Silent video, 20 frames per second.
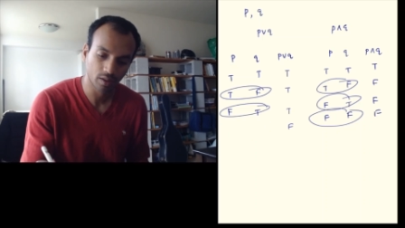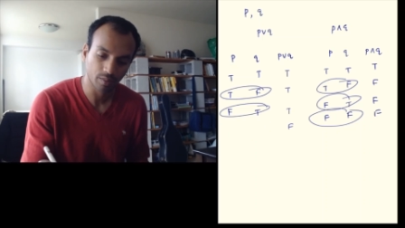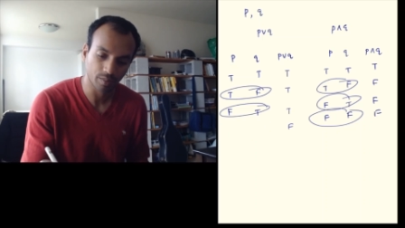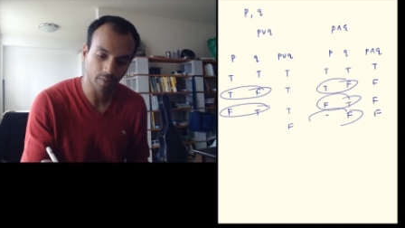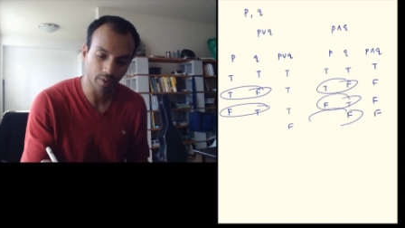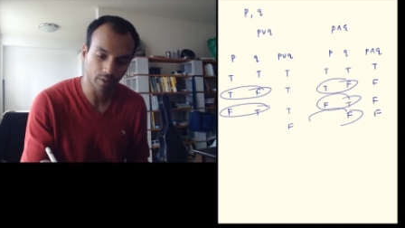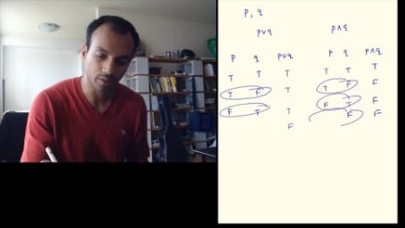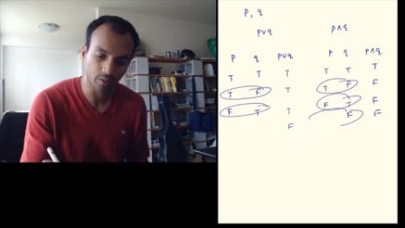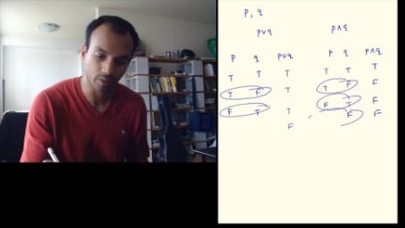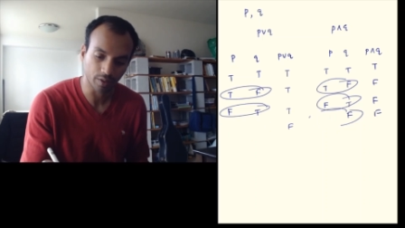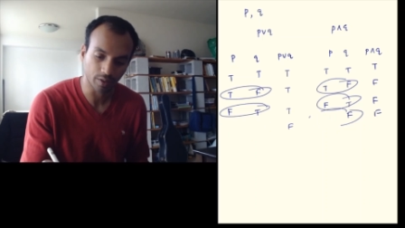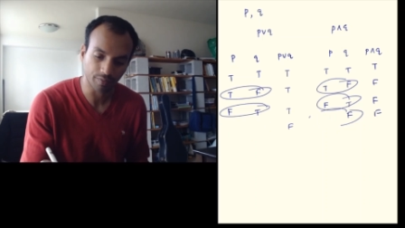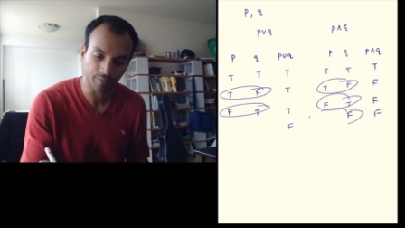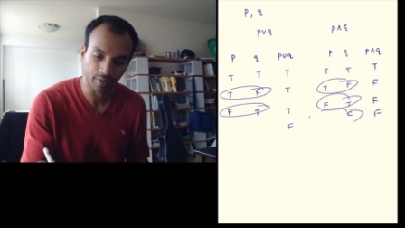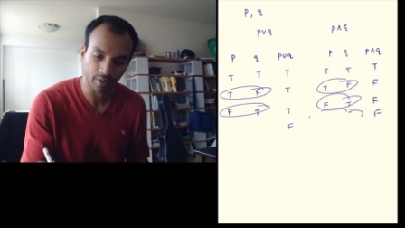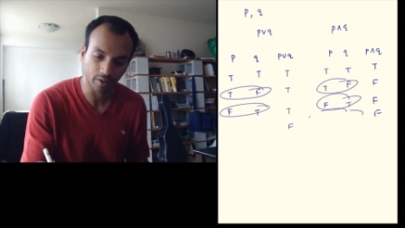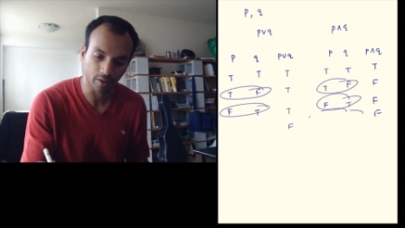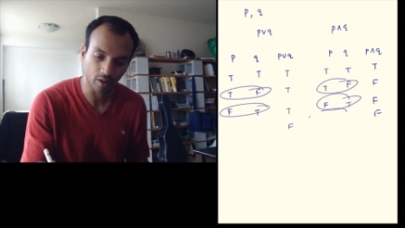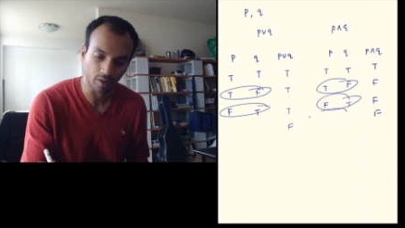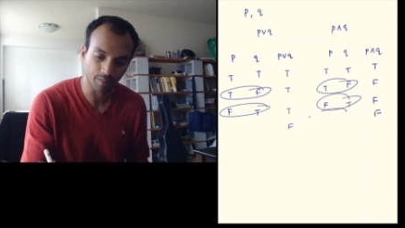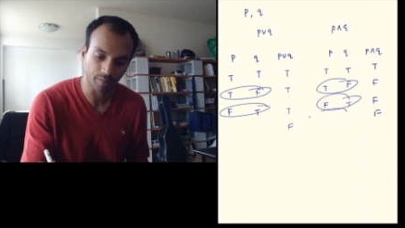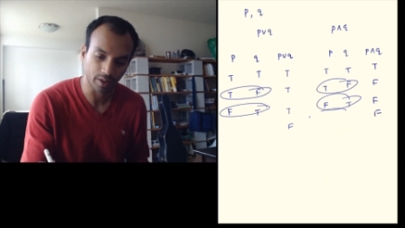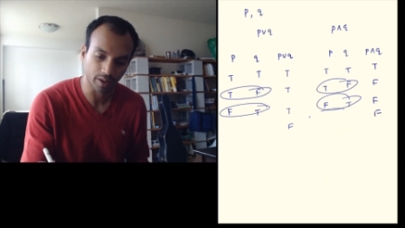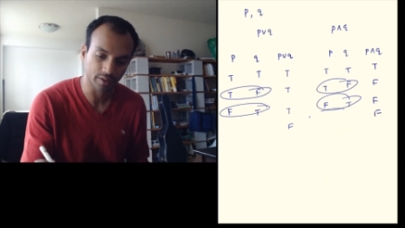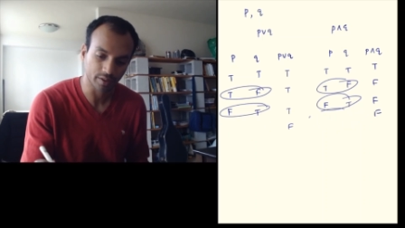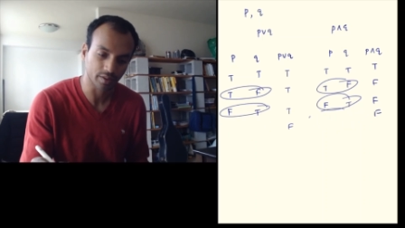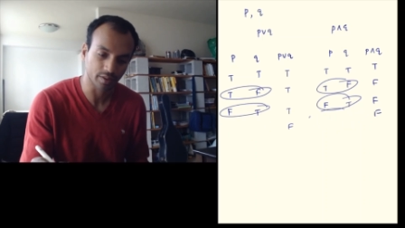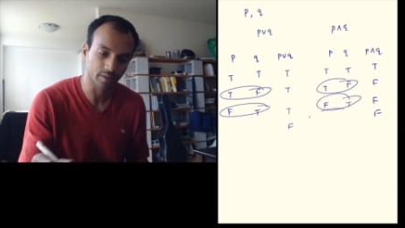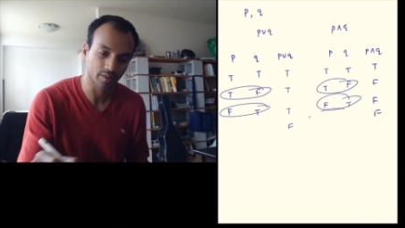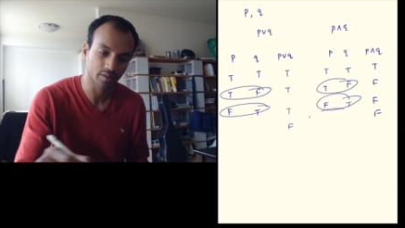but two different
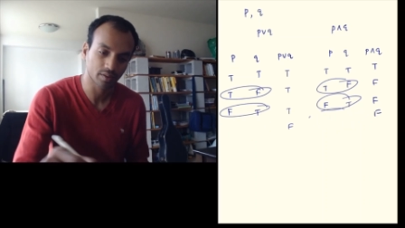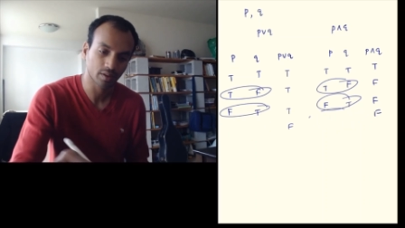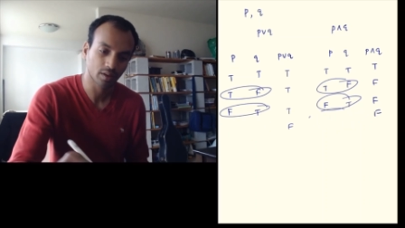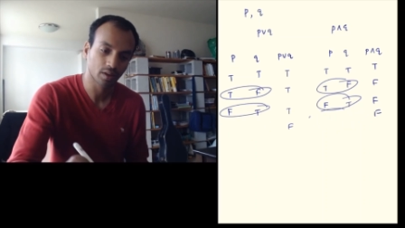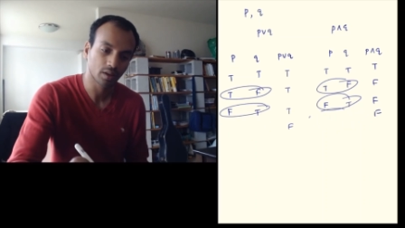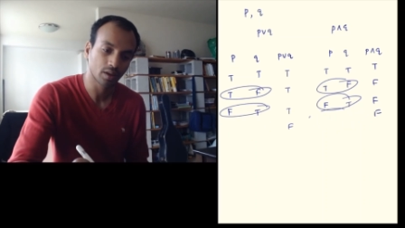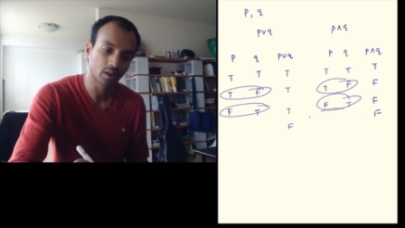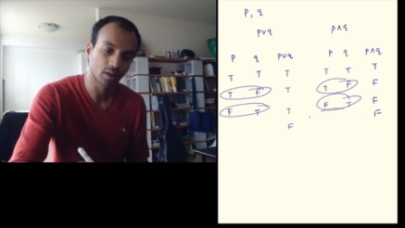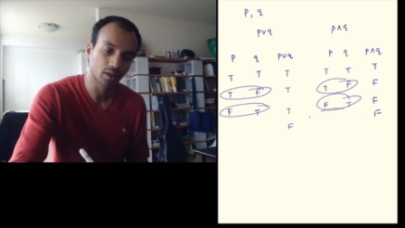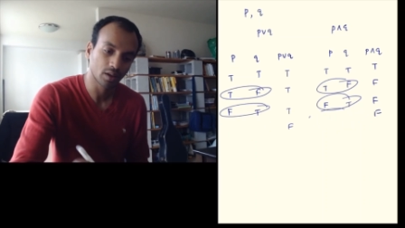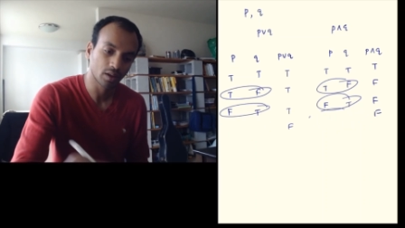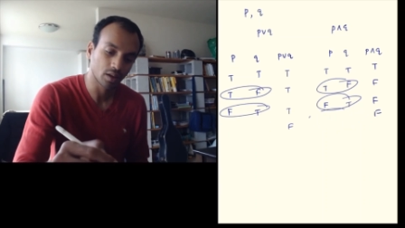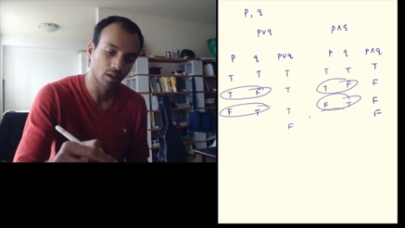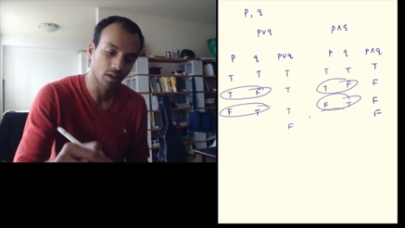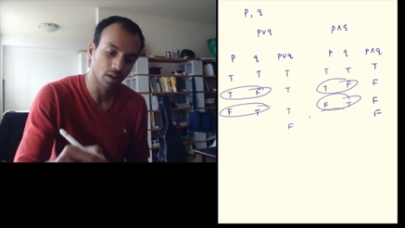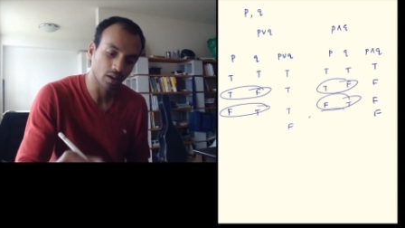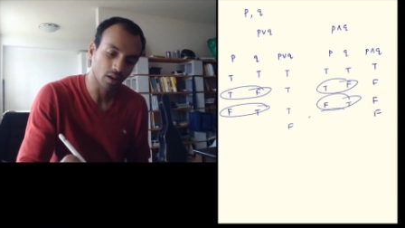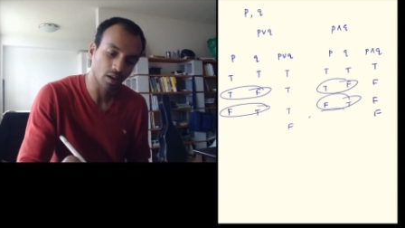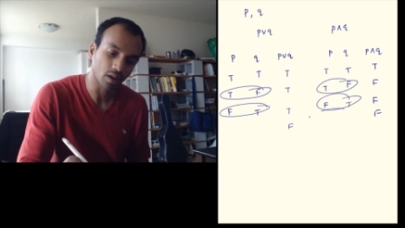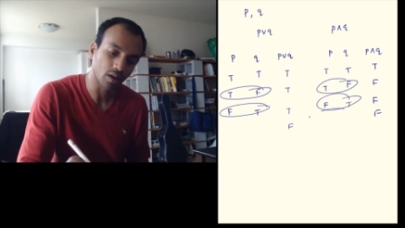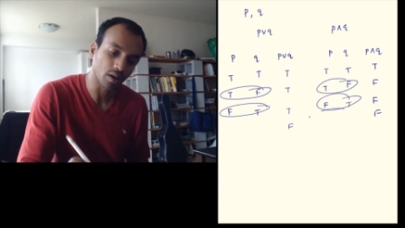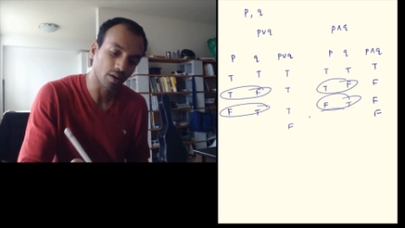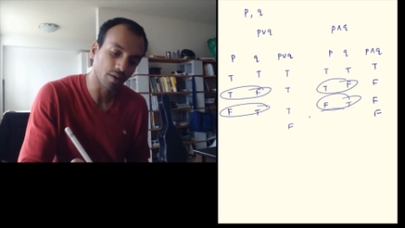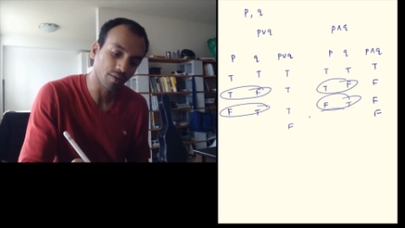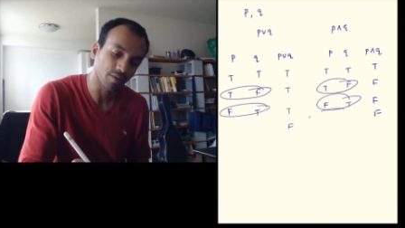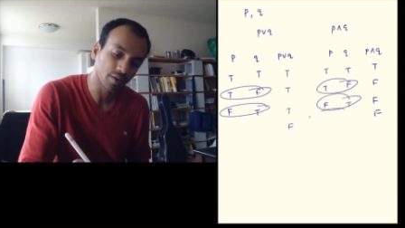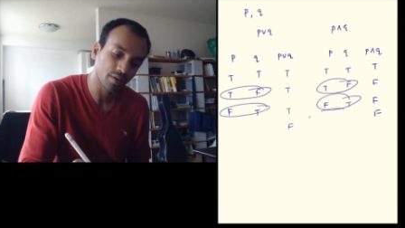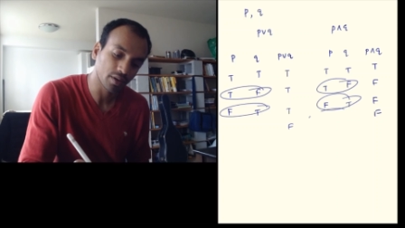combinations uh,